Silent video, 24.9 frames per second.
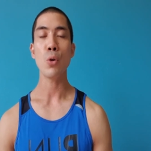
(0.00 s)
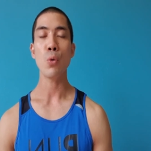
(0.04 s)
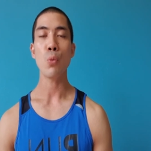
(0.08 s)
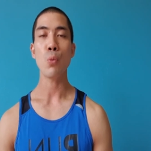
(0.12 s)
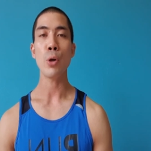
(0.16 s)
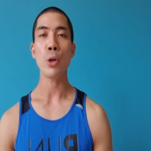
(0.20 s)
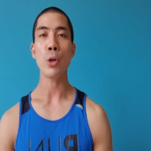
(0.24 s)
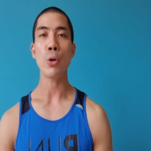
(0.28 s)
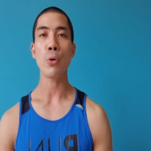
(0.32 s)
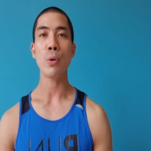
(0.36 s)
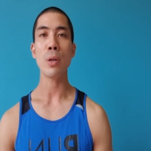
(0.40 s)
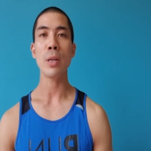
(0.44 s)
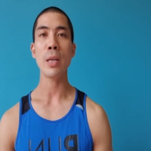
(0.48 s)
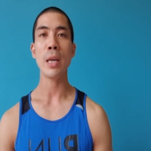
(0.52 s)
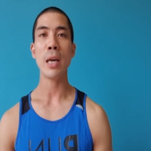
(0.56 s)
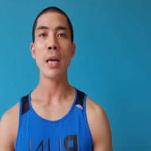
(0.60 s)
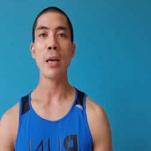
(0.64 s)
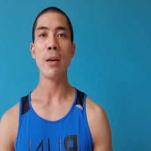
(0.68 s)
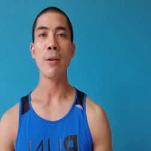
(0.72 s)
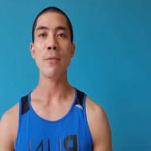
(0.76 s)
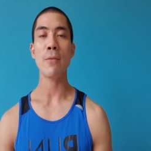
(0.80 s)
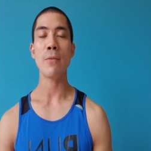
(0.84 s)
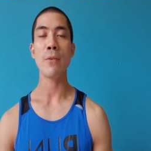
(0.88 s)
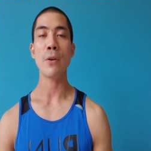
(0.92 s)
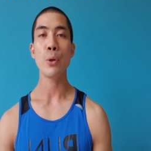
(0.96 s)
we only
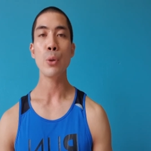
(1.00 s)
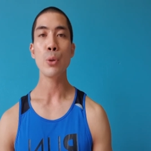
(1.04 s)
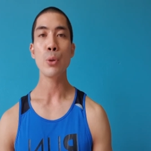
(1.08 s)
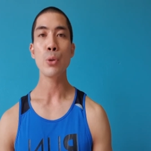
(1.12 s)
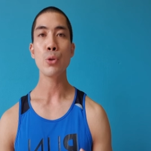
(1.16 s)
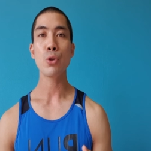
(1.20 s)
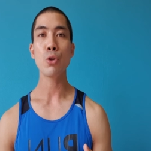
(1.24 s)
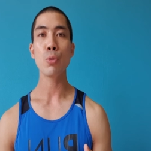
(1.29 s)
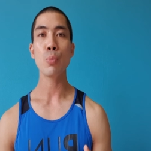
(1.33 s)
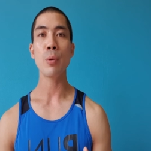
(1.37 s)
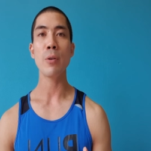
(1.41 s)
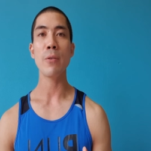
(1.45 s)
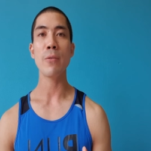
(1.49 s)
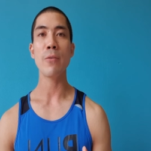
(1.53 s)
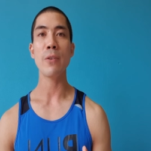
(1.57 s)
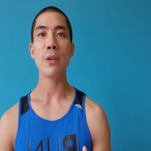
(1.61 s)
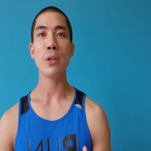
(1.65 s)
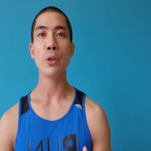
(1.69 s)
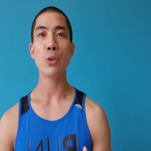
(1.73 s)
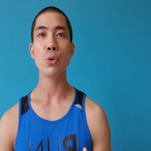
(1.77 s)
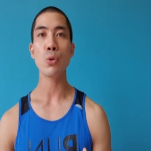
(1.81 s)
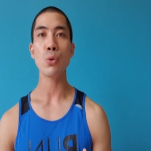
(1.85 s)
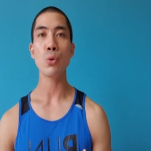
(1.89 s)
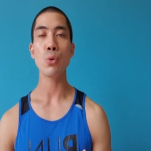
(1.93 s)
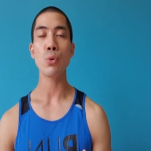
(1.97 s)
have
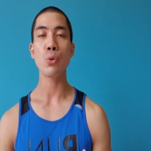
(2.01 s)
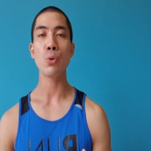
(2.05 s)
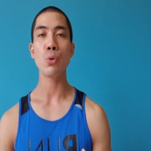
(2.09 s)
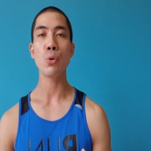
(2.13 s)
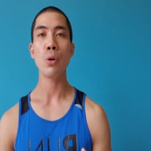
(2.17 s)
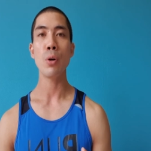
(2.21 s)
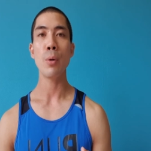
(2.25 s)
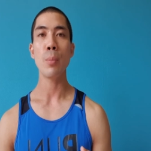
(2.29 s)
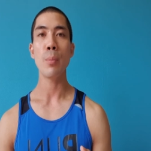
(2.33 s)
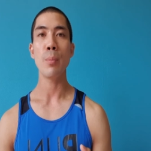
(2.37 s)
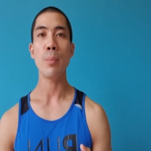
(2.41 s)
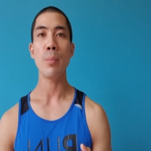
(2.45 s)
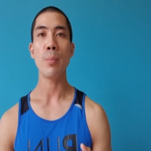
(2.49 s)
superficial